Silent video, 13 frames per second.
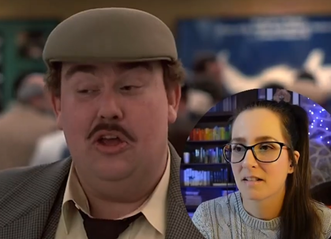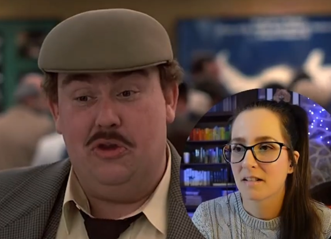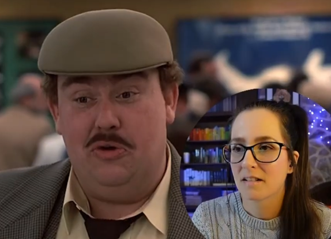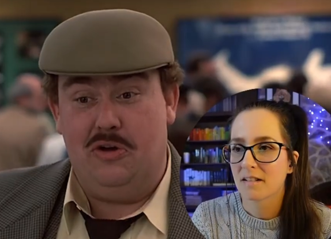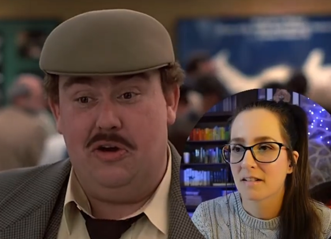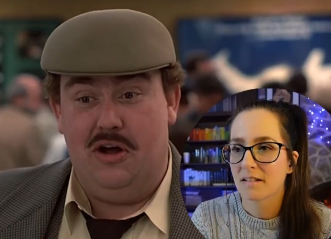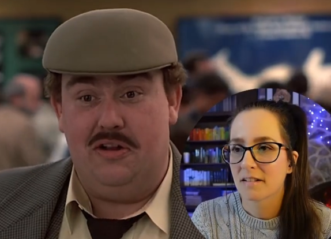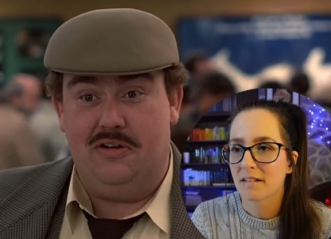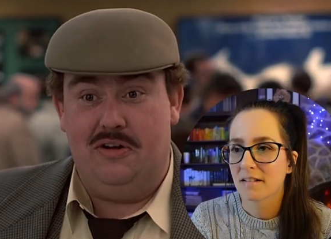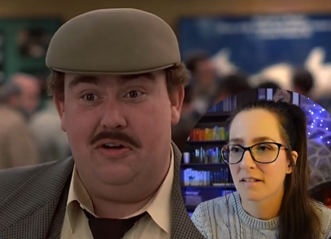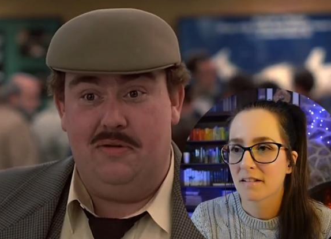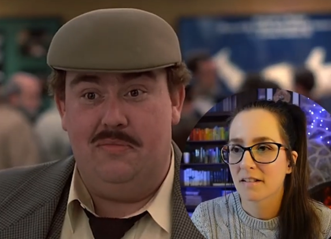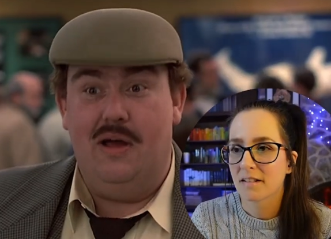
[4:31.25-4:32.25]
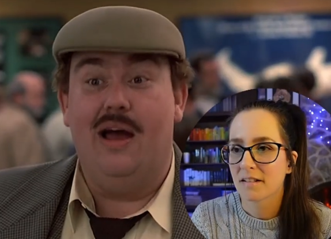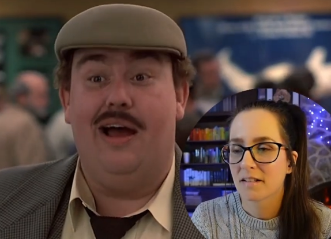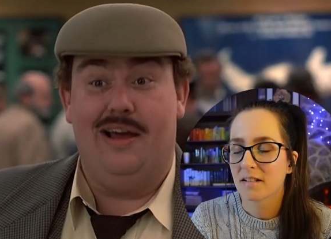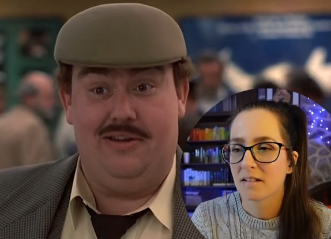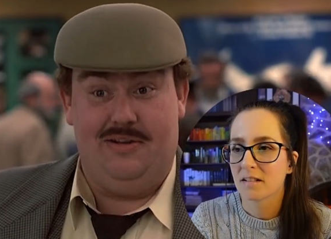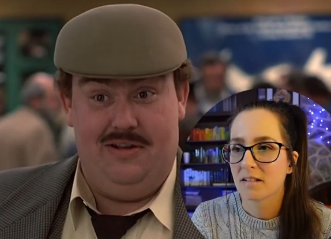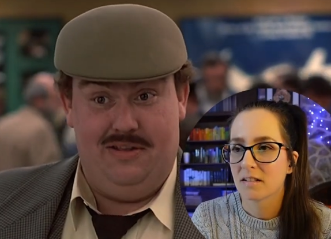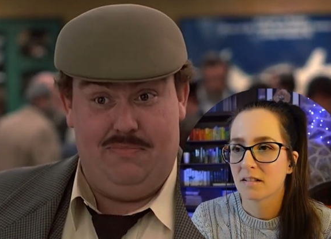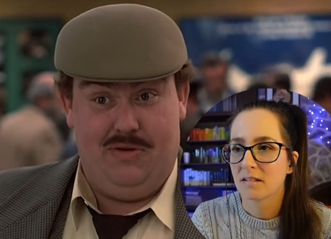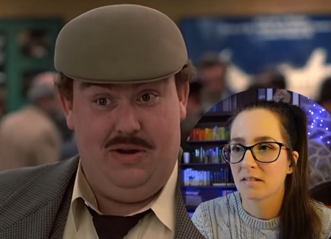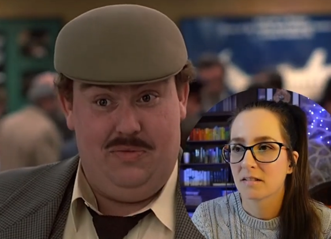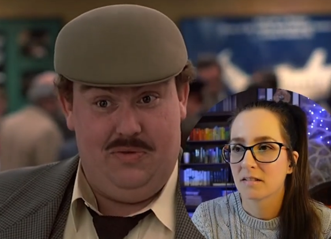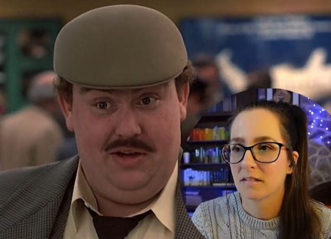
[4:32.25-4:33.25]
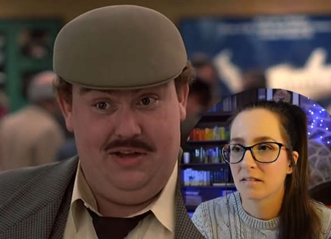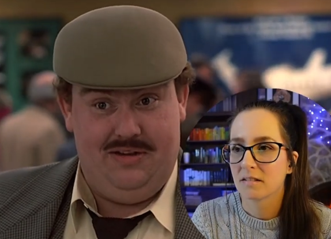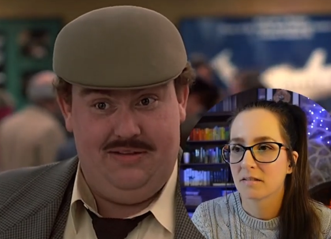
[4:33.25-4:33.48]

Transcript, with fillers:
Speaker 1: You called home. I called the Braidwood Inn.